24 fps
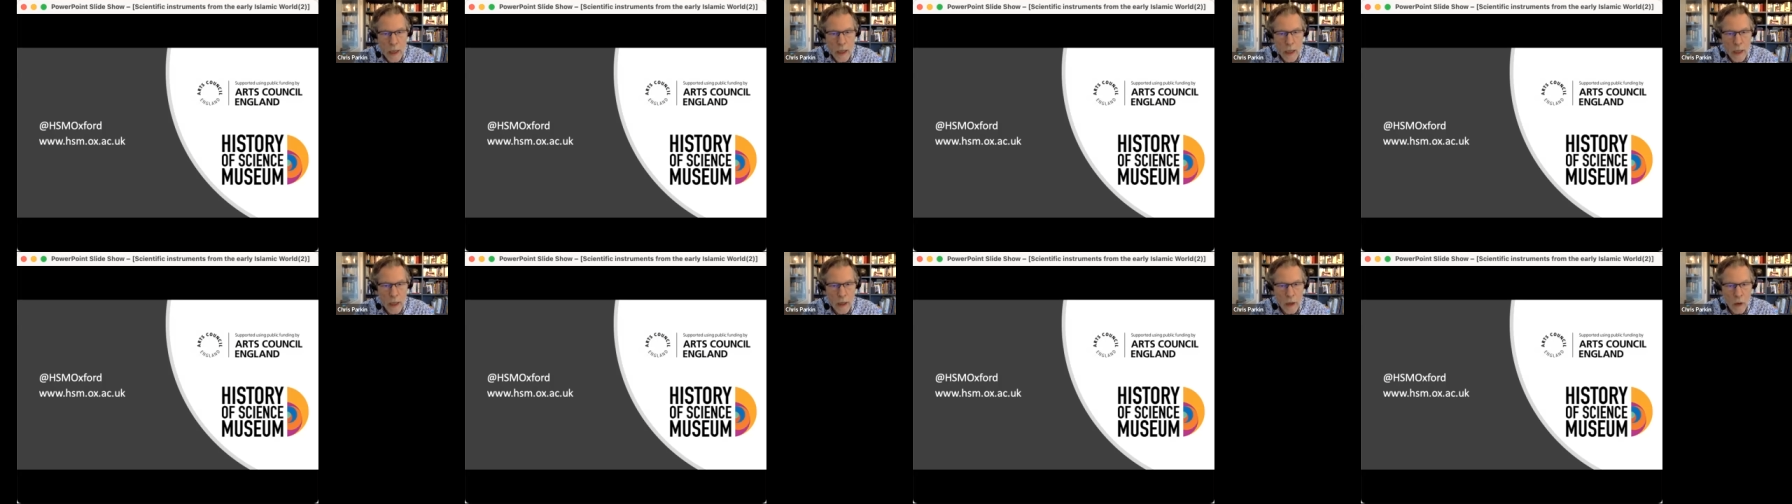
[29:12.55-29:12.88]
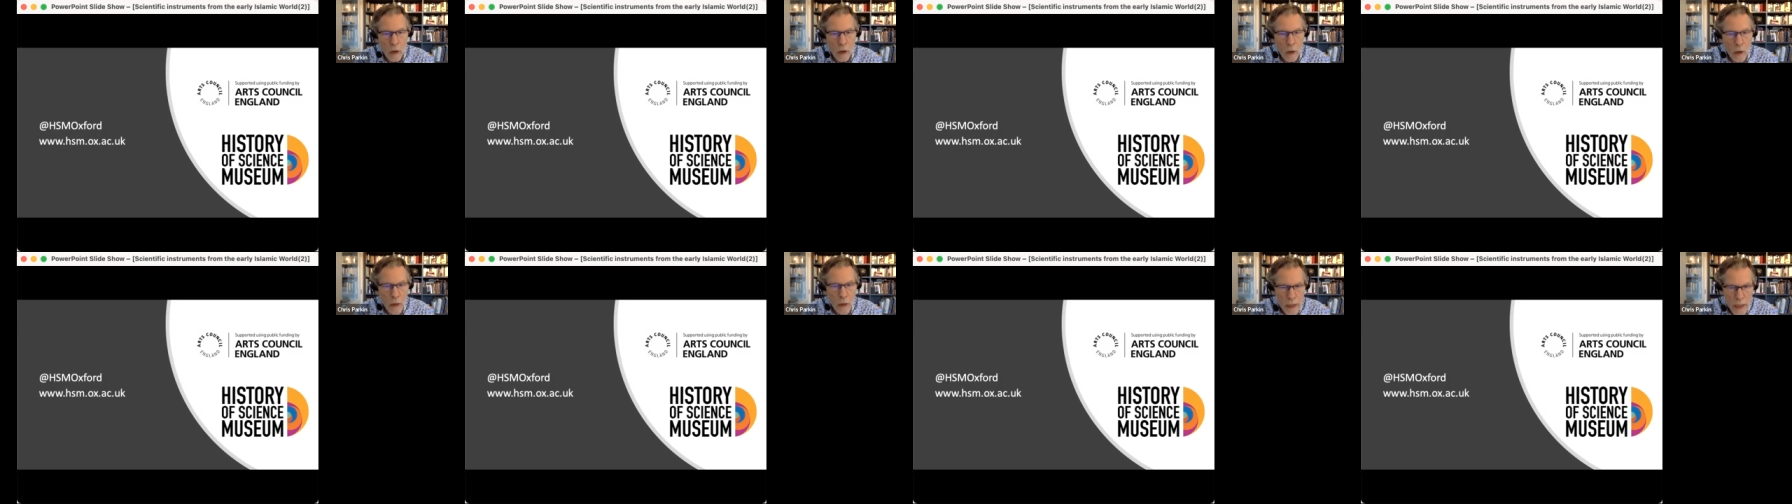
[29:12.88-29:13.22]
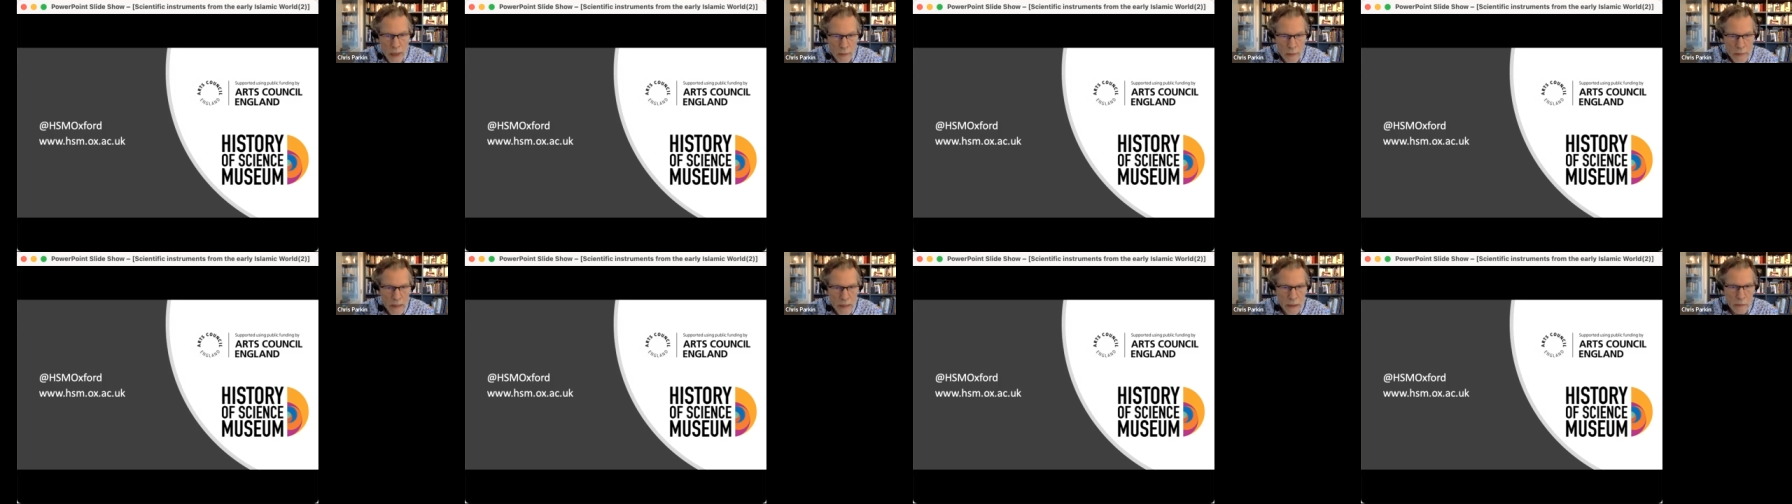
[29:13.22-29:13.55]
uh, or an
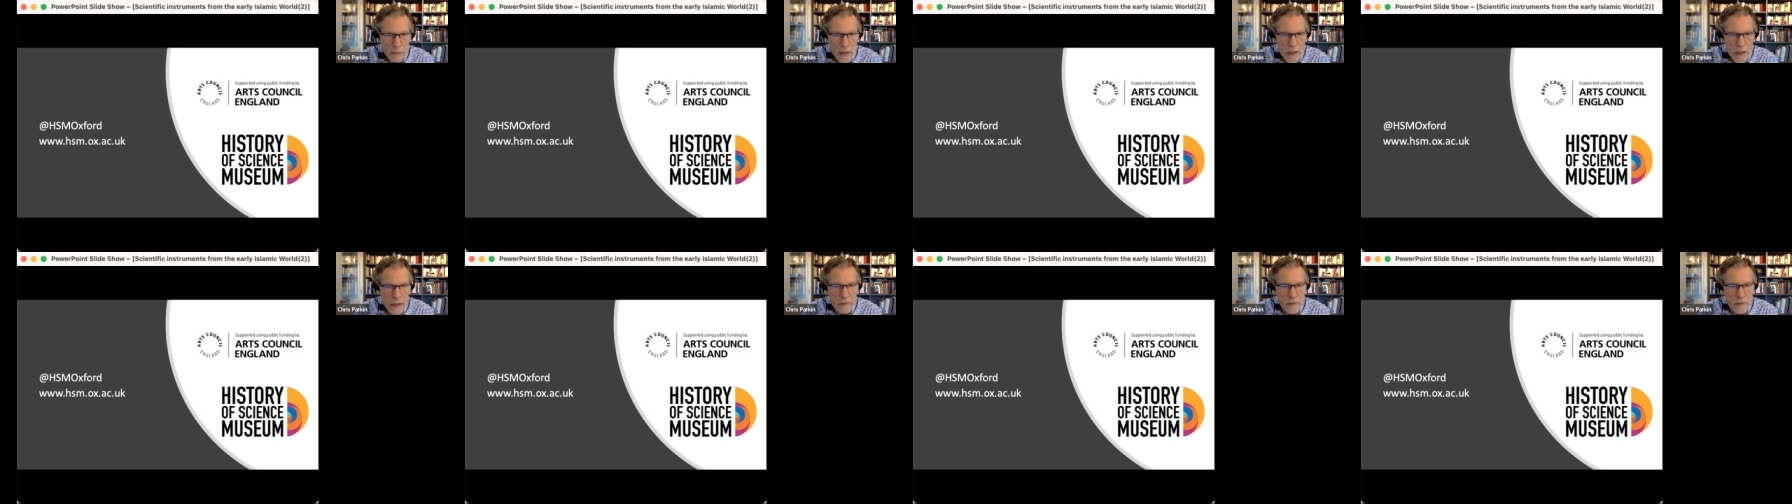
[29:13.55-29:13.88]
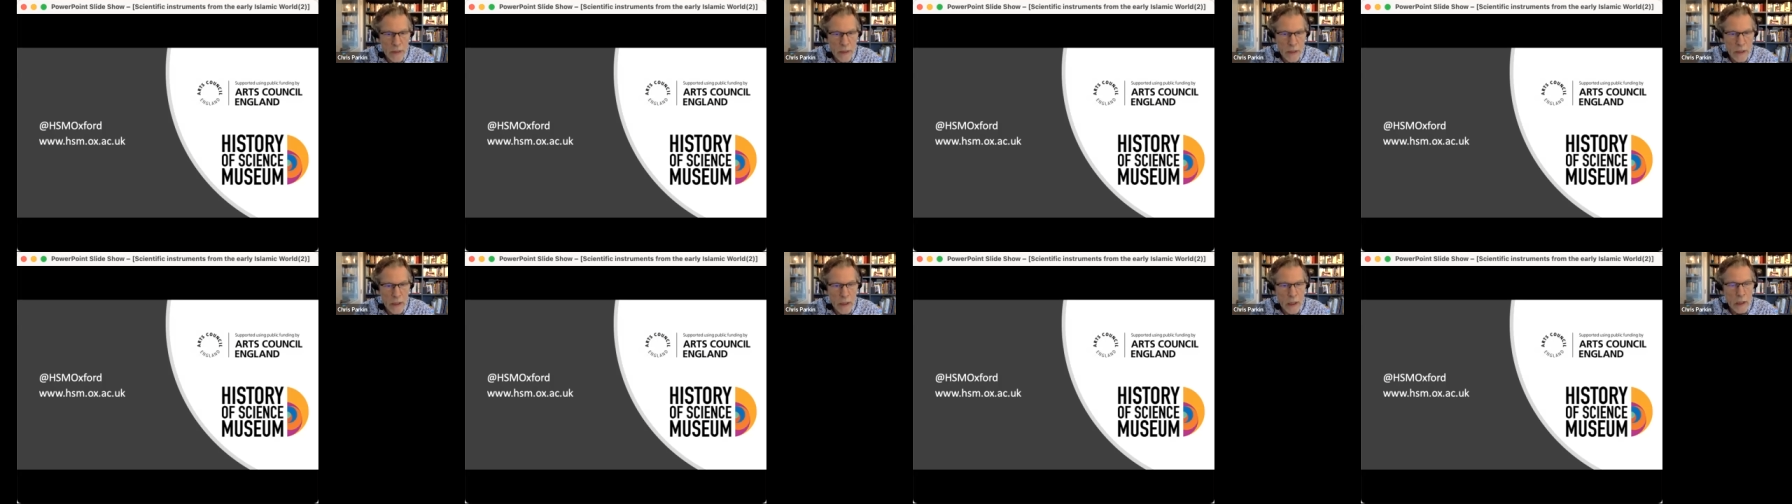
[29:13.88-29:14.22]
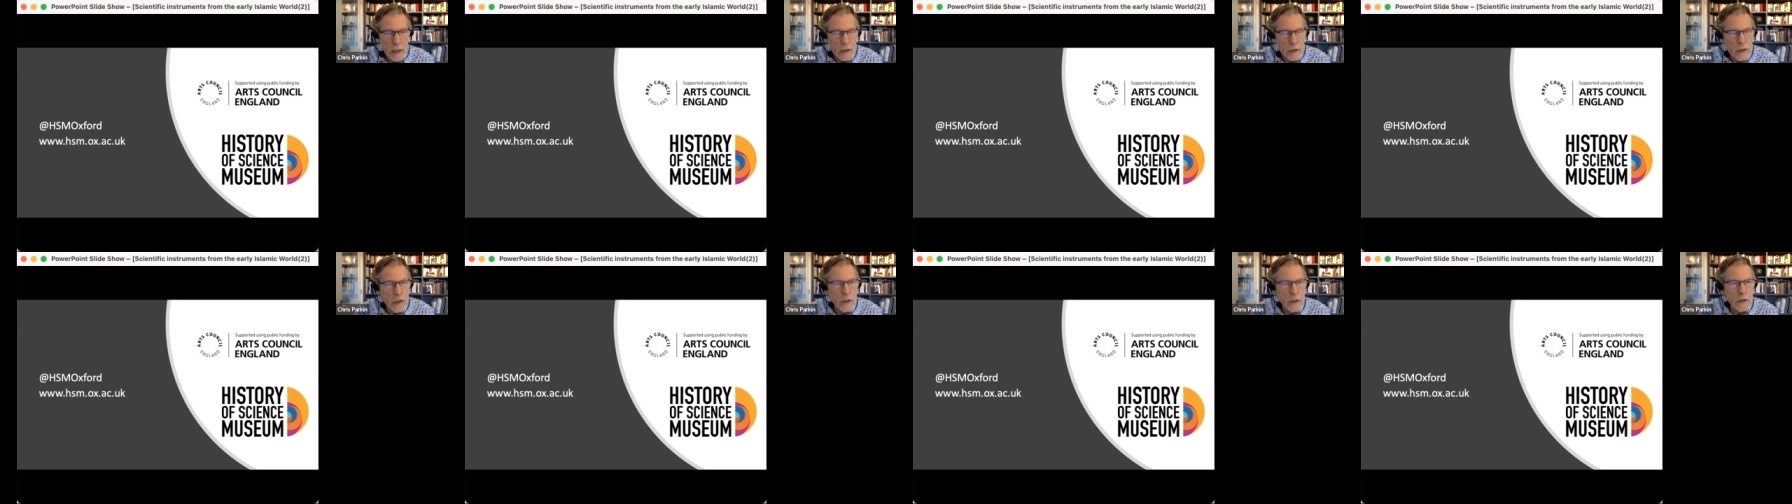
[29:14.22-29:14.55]
armillary sphere,
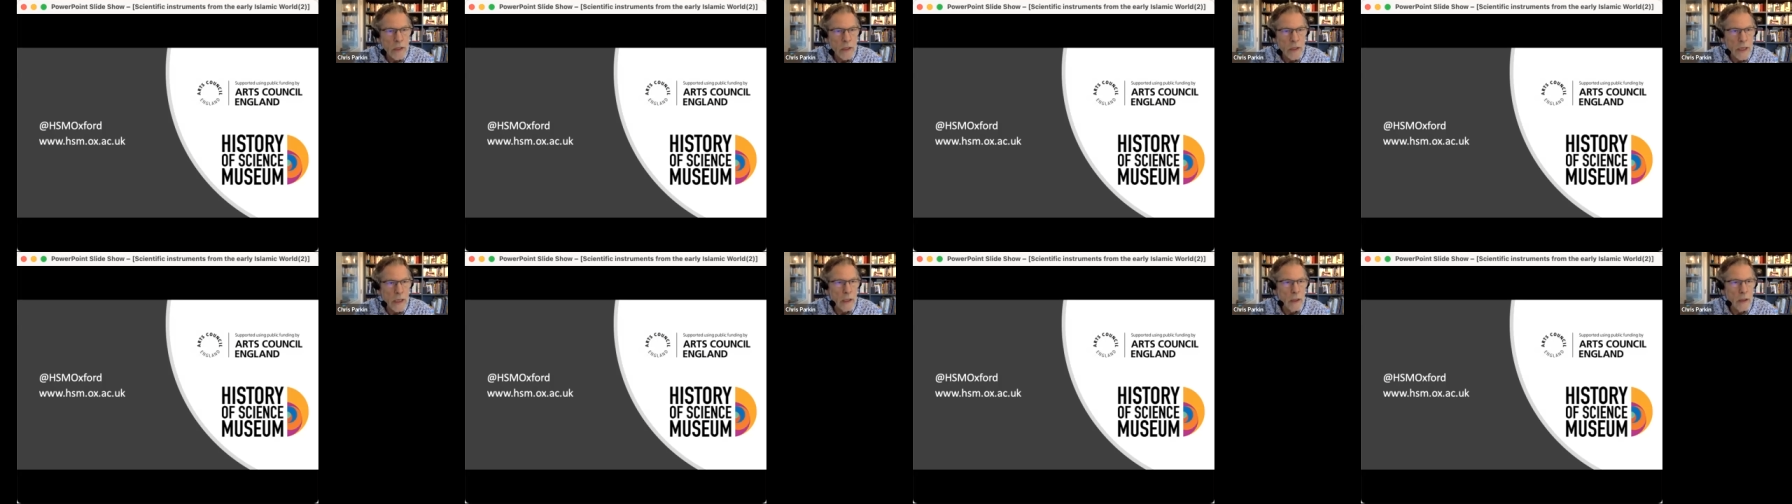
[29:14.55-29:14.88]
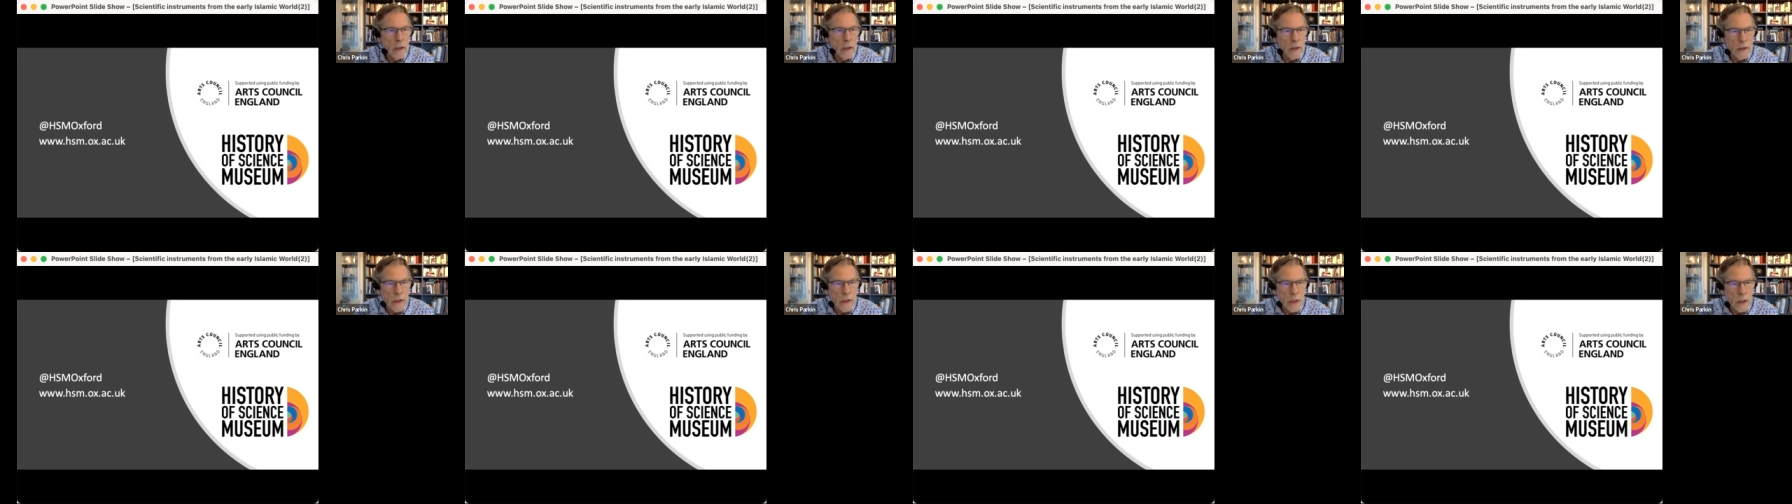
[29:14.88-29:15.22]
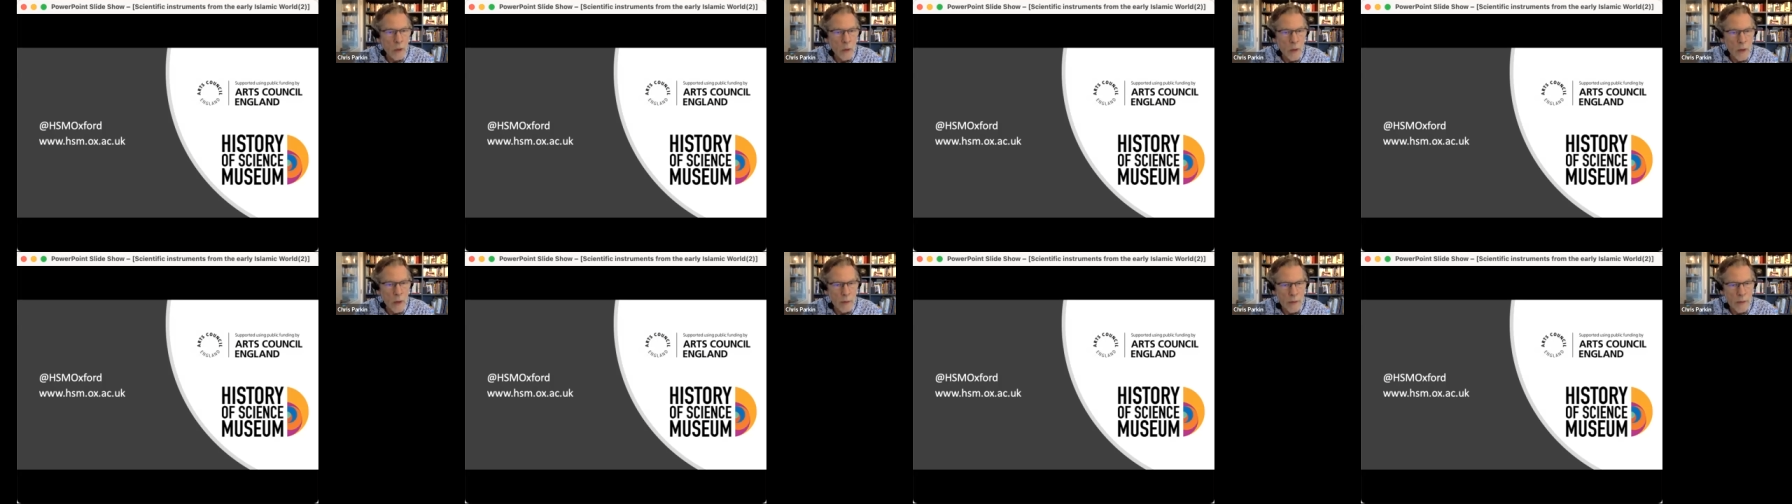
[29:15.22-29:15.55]
do take a look at our
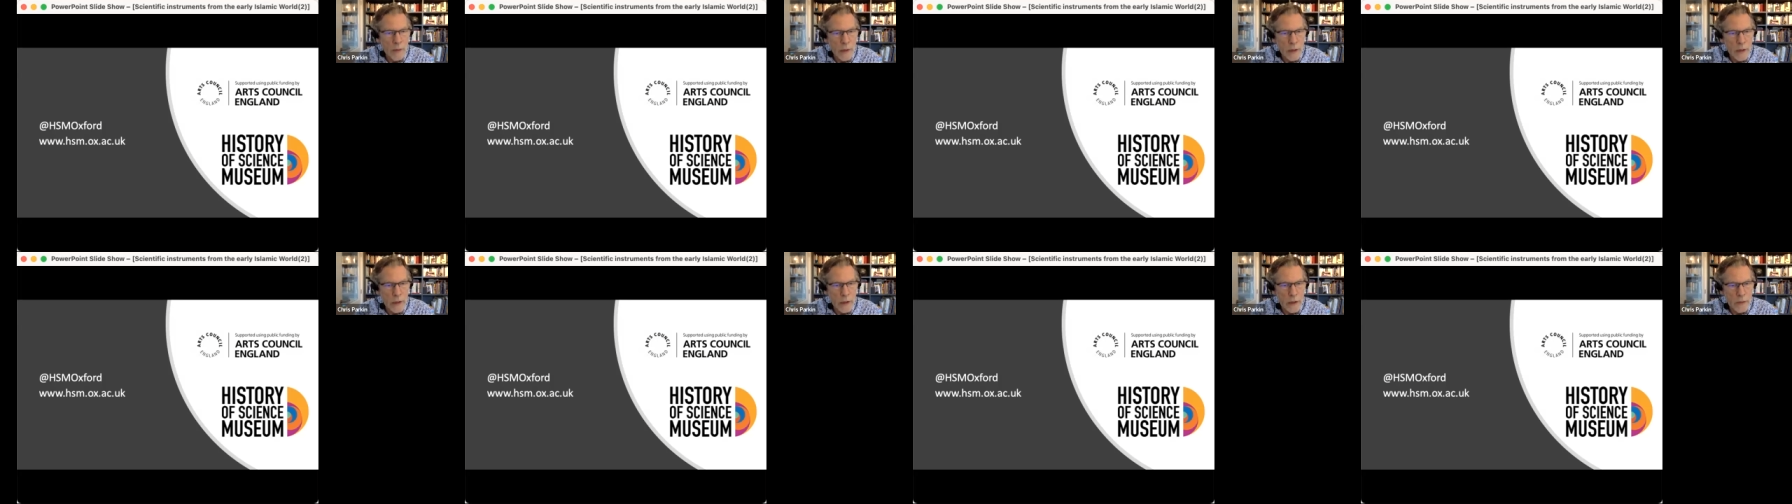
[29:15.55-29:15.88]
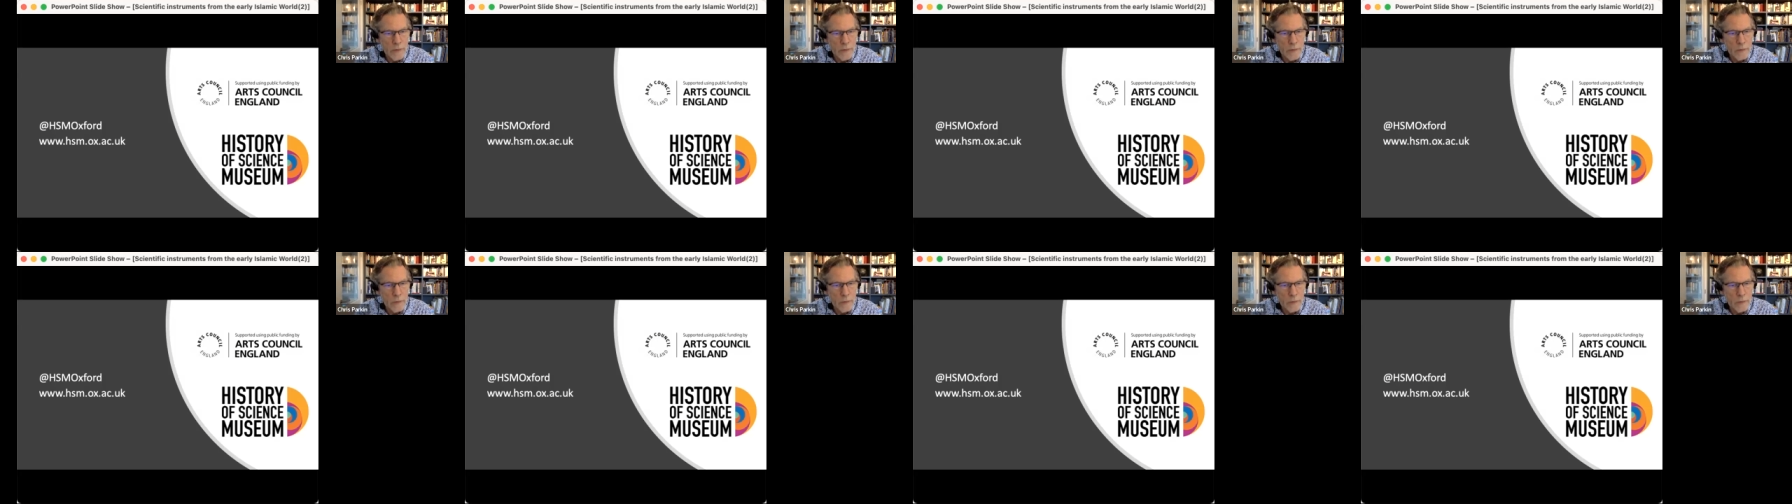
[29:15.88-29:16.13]
website.